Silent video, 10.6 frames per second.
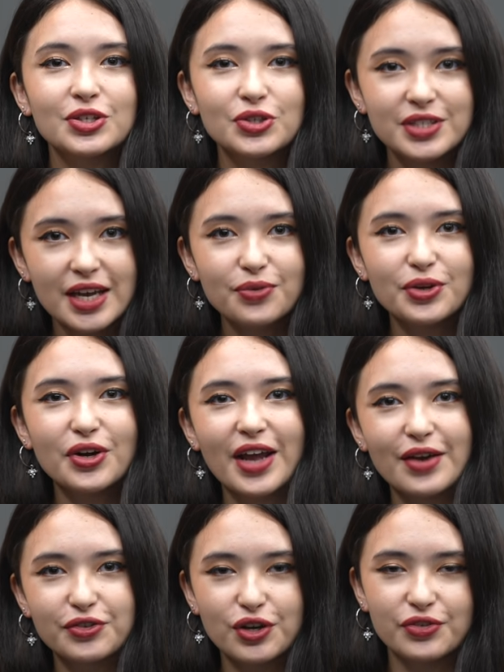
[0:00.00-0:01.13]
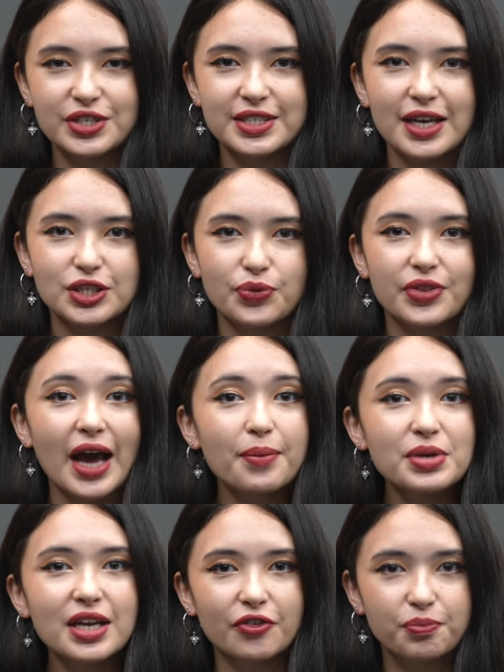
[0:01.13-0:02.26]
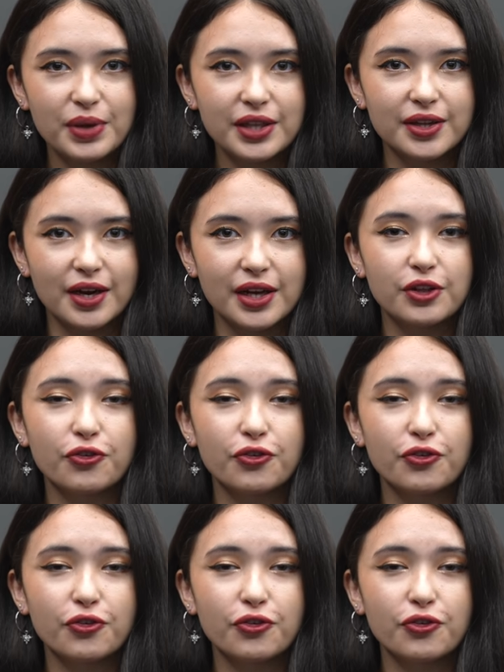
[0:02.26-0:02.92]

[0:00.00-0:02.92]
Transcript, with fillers: Today we're going to have a conversation with Abhinav Bindra,